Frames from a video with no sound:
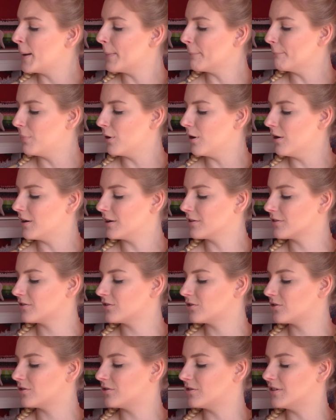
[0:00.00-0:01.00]
But
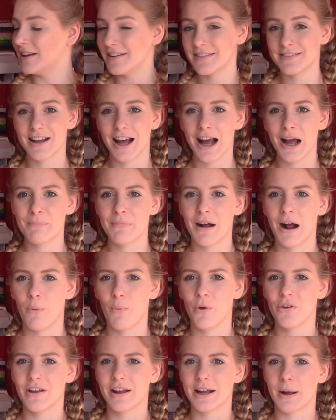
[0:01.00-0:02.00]
this time I
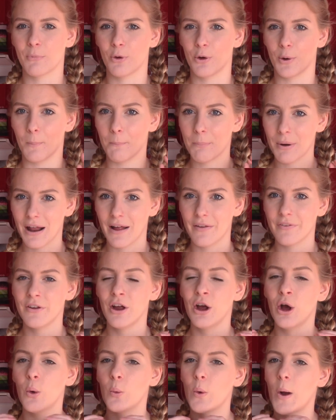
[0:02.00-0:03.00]
was like, I'm going to plan
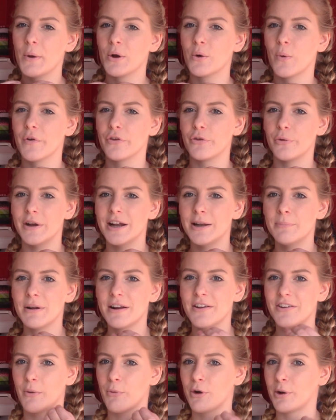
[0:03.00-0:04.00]
where we're going to eat
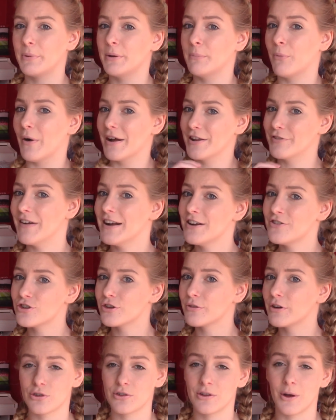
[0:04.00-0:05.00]
because I want to be more
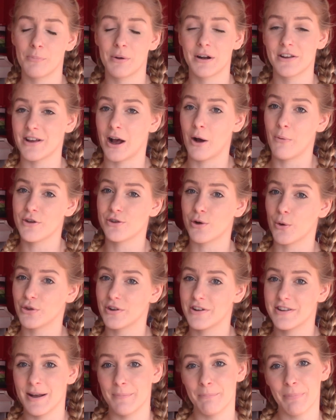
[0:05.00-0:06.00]
adventurous, because I always go to
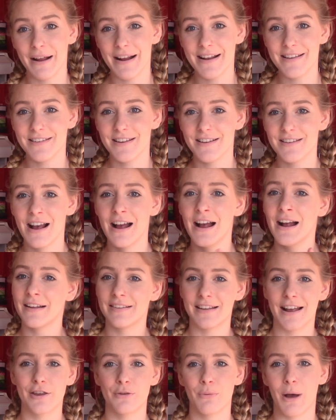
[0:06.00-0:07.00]
the same places.
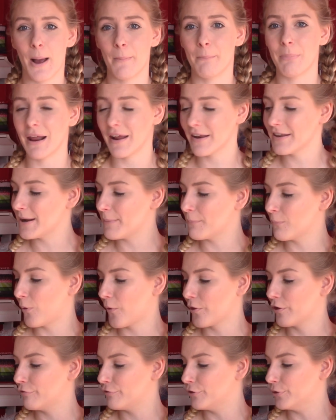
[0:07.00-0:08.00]
That's why I planned it more,
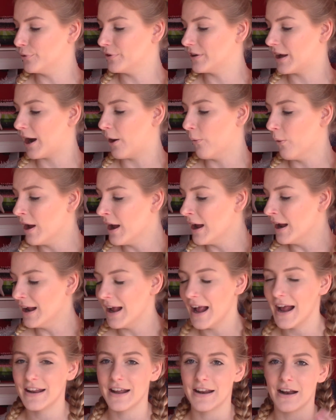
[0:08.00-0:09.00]
the food now.
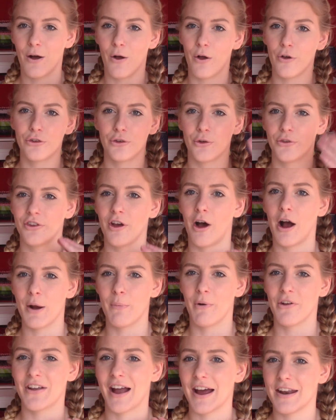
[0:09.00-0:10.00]
And then I also thought it
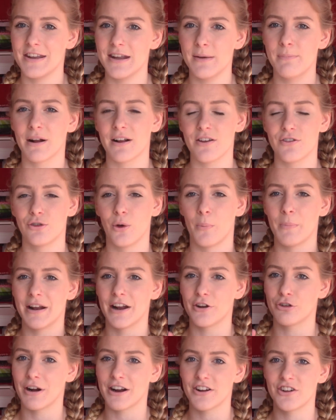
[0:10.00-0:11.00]
was handy because so many
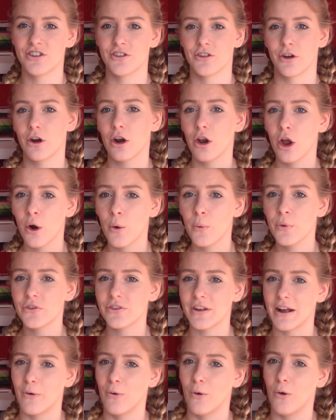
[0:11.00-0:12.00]
attractions are
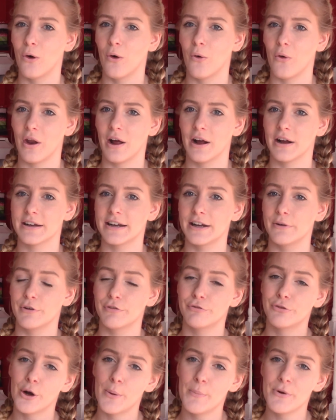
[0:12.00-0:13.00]
closed or like in
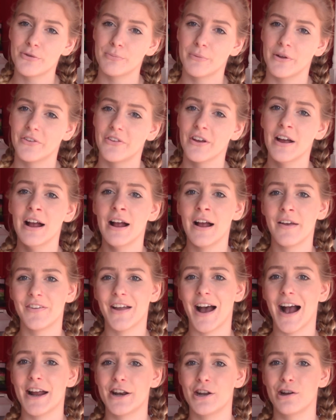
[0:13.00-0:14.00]
refurbishment
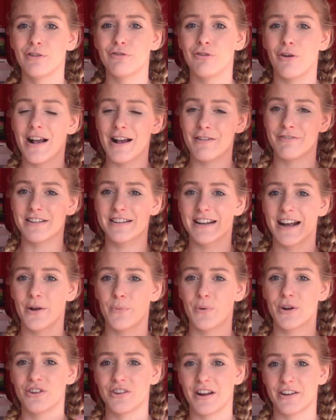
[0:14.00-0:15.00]
that I know for every day
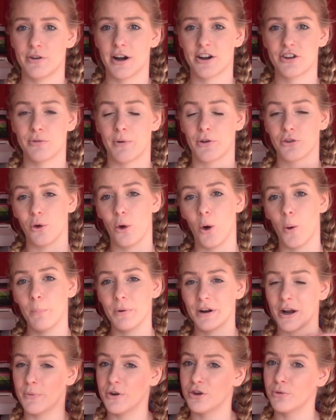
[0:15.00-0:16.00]
which attraction was
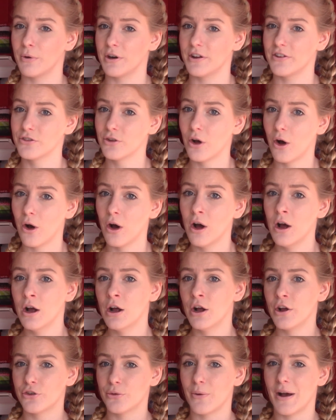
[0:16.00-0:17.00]
open and which one is not.
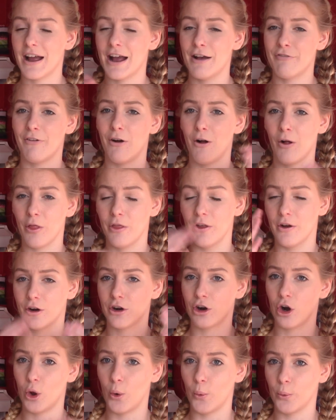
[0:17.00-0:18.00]
So I have all the
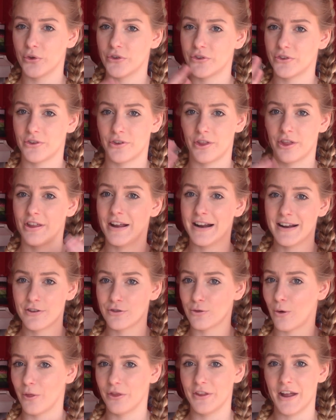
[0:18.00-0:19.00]
closed things
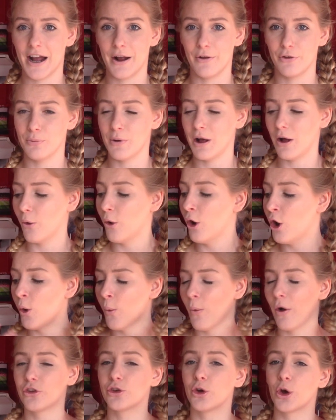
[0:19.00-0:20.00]
on there as well.
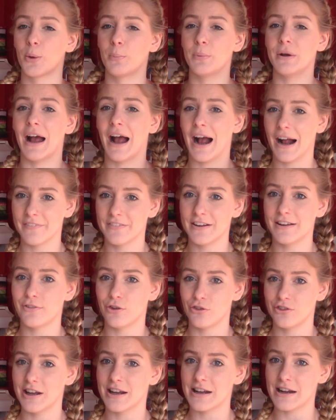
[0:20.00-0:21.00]
That's going to be handy to
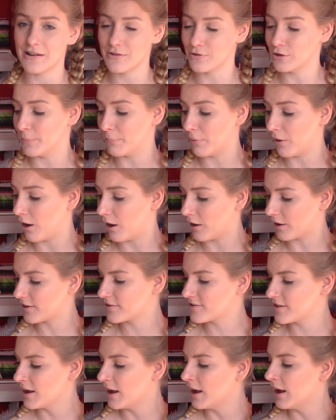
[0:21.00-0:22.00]
take into the
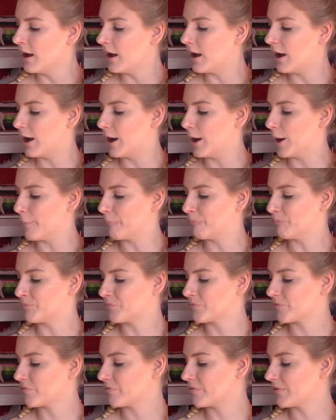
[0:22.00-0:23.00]
parks. And
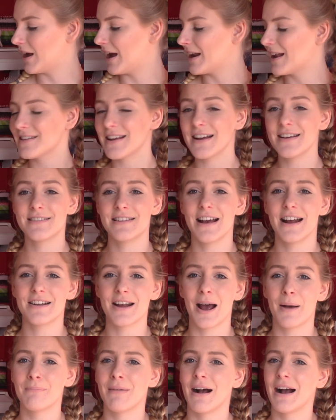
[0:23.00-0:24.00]
as I said,
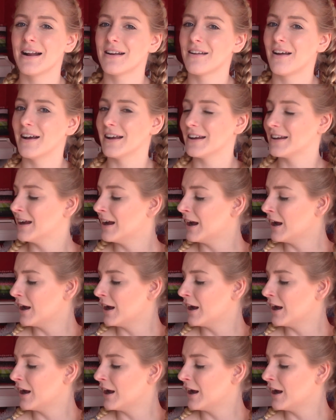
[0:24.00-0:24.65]
I might like